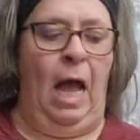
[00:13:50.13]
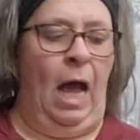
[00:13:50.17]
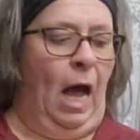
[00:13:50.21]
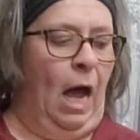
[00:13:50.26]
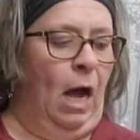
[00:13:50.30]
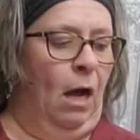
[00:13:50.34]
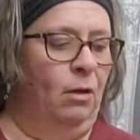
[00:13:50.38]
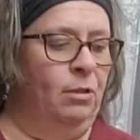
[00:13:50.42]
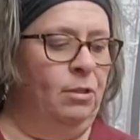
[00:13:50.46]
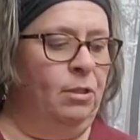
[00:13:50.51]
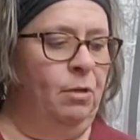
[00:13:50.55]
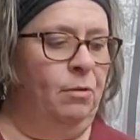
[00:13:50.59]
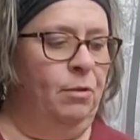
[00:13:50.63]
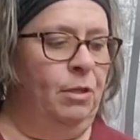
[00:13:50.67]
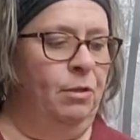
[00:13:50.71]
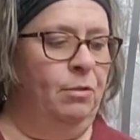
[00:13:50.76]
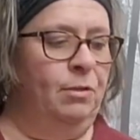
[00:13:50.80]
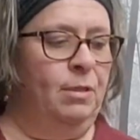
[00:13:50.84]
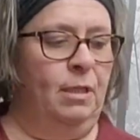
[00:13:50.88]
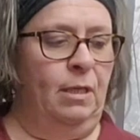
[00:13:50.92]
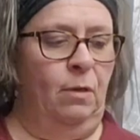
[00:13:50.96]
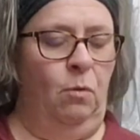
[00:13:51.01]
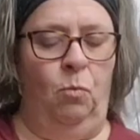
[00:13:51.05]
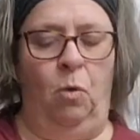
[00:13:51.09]
I also
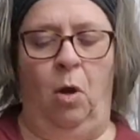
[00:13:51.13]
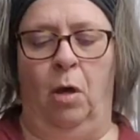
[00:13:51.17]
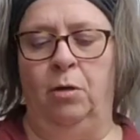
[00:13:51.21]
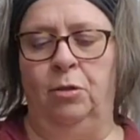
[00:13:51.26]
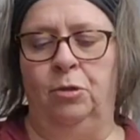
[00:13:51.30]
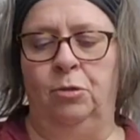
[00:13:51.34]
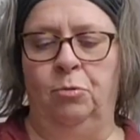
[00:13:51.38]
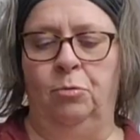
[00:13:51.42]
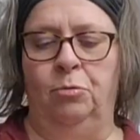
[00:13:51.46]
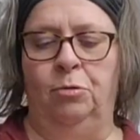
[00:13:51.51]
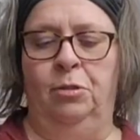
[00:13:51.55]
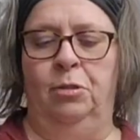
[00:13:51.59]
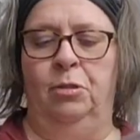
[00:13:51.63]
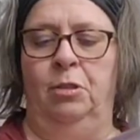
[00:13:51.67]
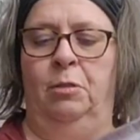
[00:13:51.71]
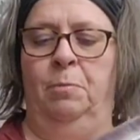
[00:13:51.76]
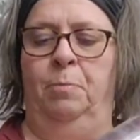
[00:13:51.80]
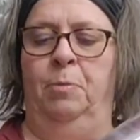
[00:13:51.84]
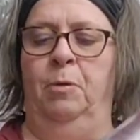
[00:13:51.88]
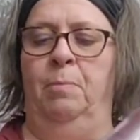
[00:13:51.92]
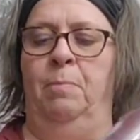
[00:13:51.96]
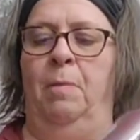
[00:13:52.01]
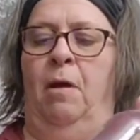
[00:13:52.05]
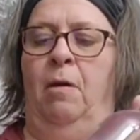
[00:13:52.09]
use it at water sources to
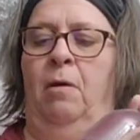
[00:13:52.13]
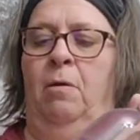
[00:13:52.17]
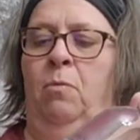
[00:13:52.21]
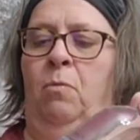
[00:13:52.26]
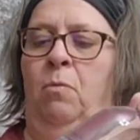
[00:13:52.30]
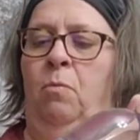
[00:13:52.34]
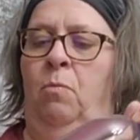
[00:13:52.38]
put my